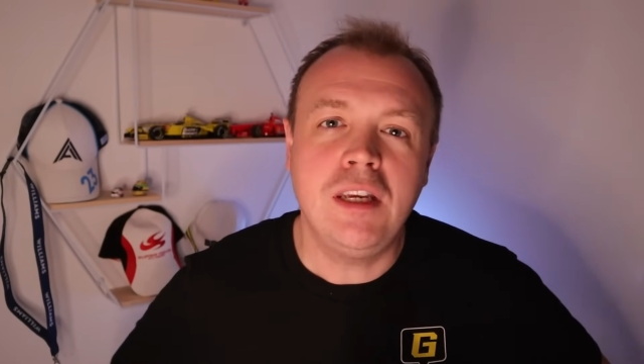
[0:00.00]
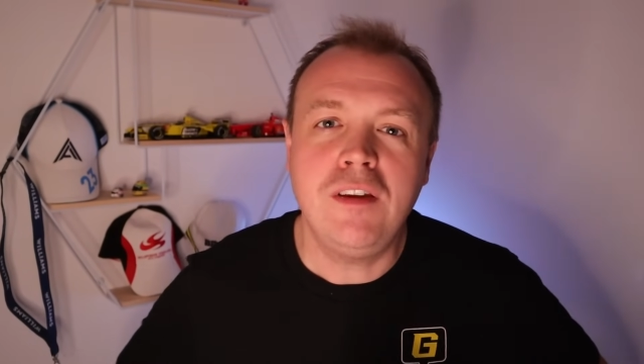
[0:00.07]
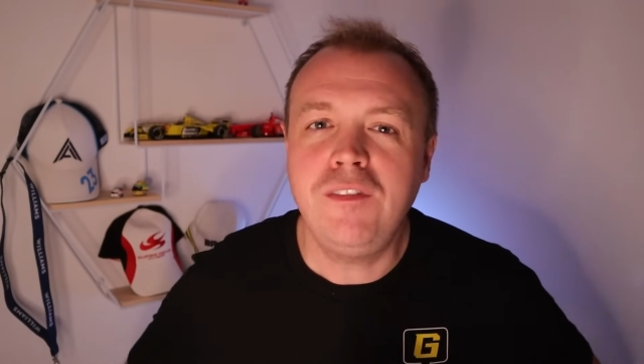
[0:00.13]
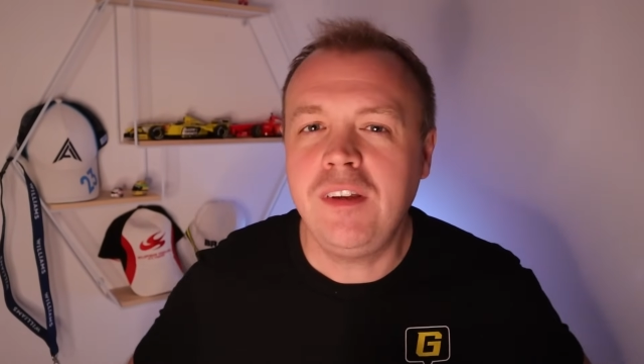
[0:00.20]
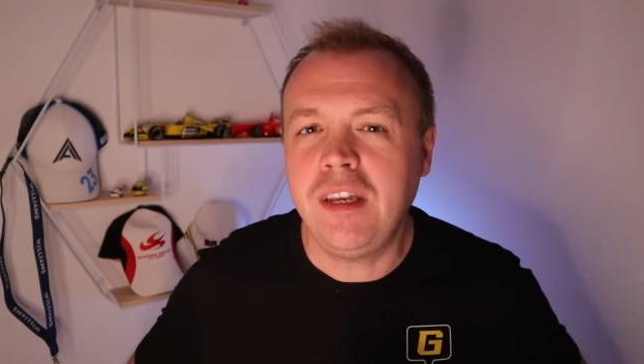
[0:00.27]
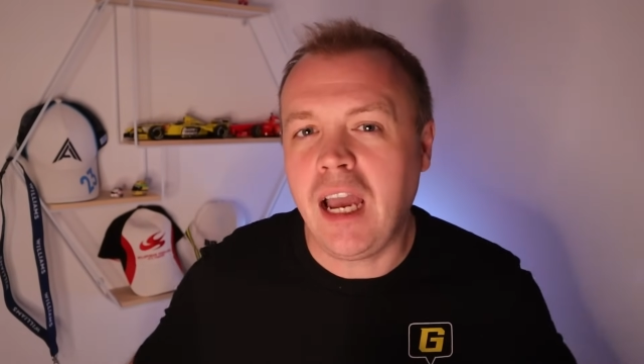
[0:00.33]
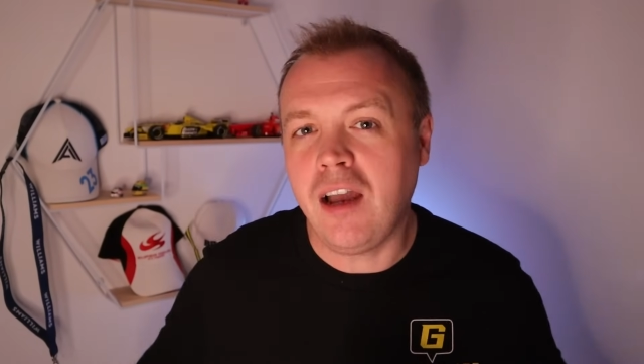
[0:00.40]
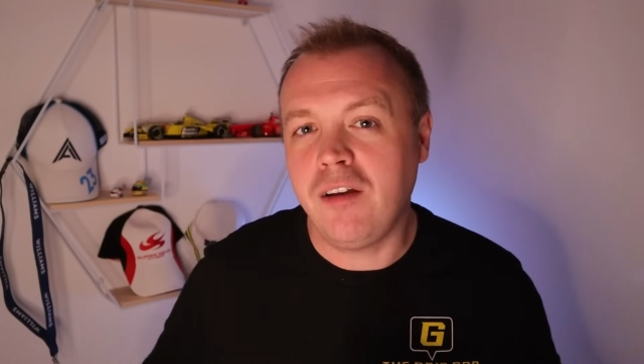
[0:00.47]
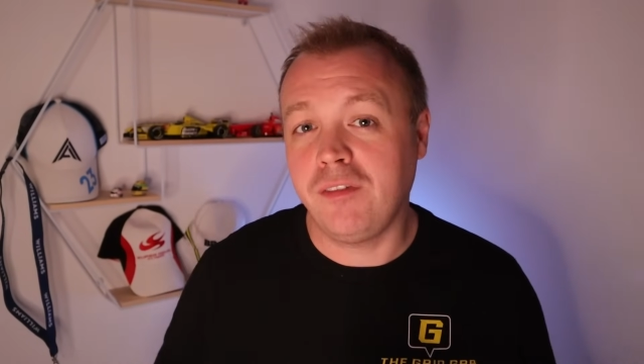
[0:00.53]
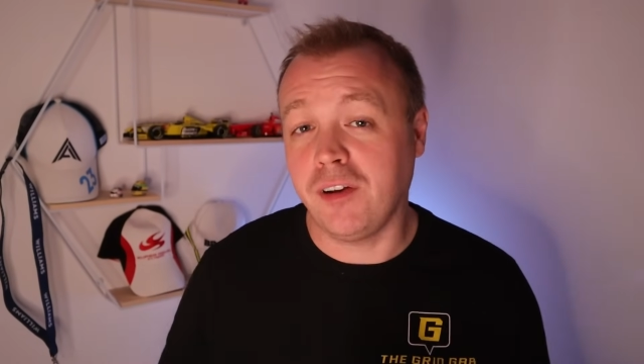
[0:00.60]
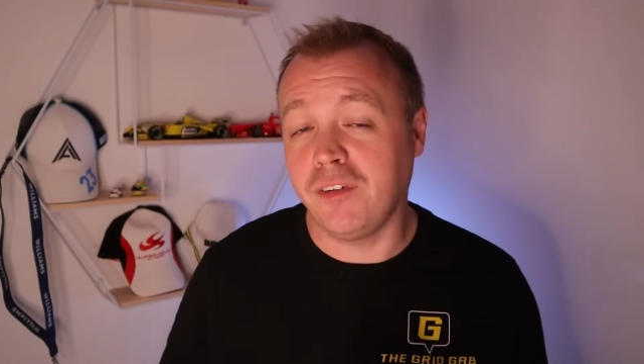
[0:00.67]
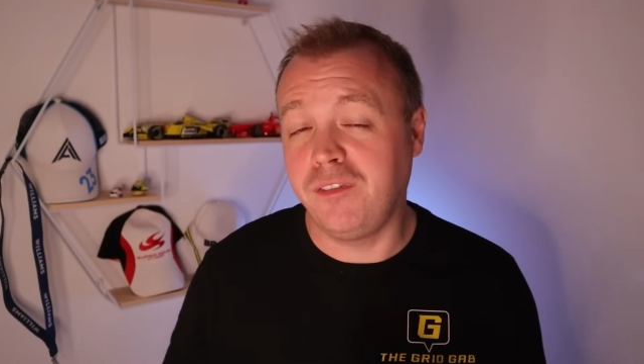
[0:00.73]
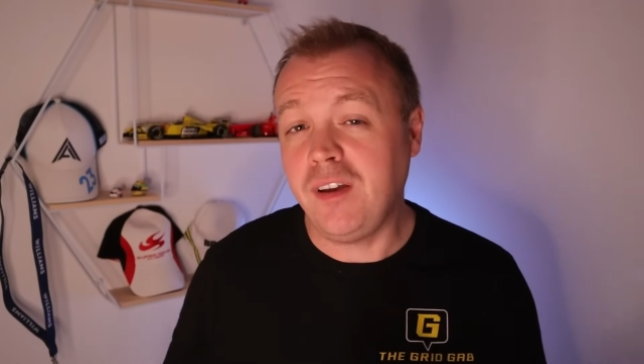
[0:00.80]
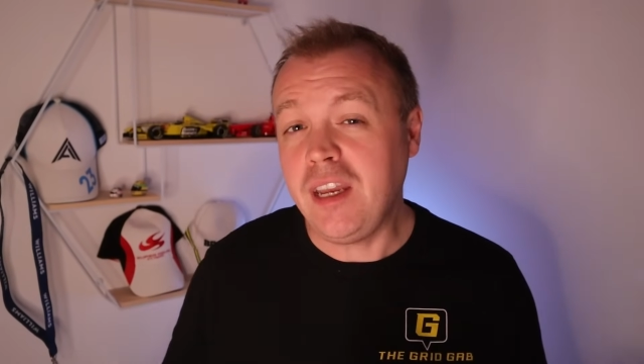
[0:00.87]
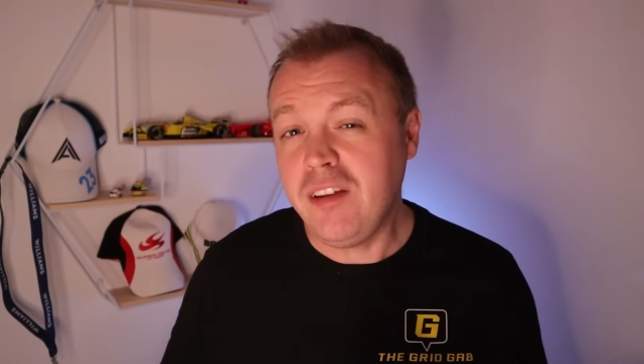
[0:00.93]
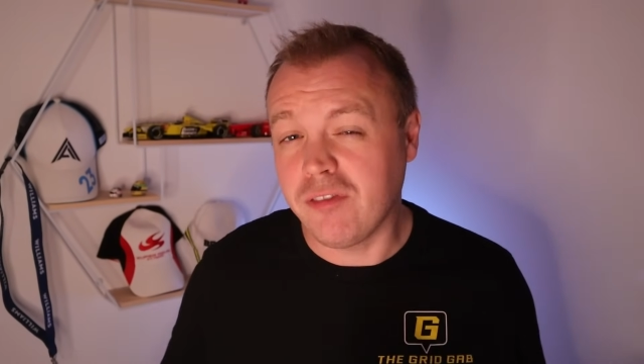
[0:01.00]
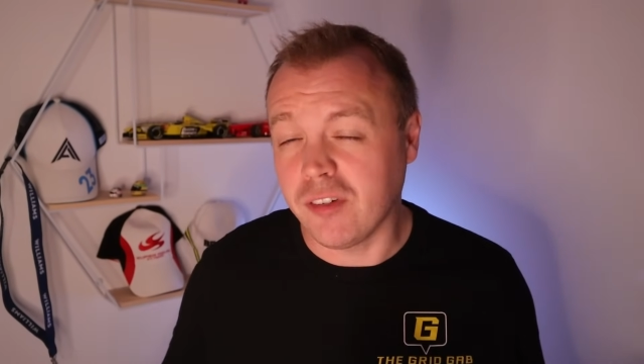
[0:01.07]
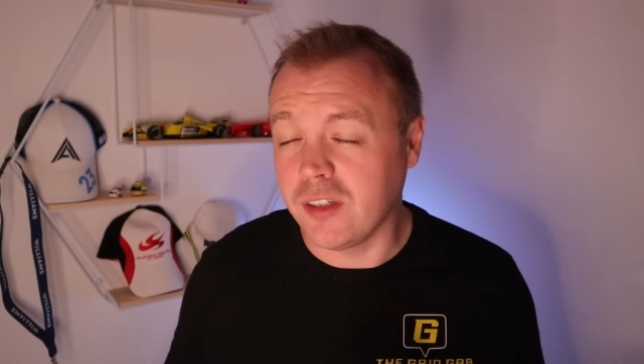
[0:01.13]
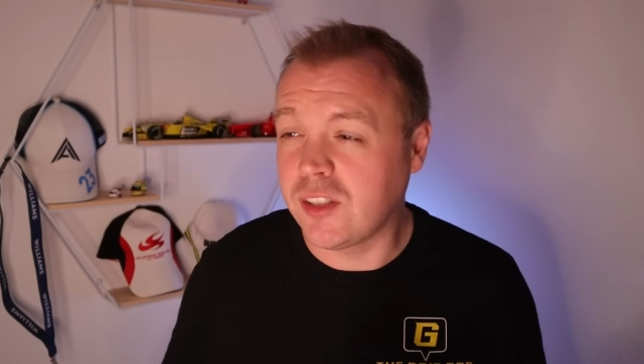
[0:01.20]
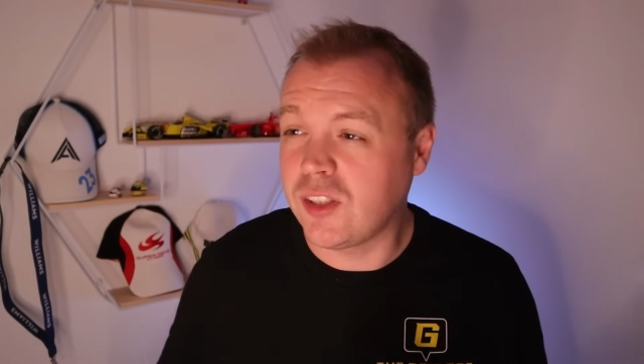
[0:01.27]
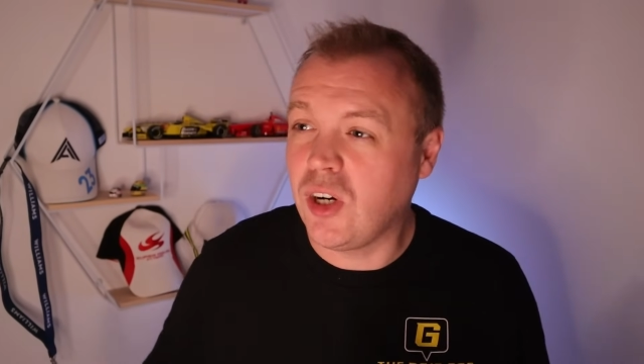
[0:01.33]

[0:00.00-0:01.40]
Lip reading: if you have a favourite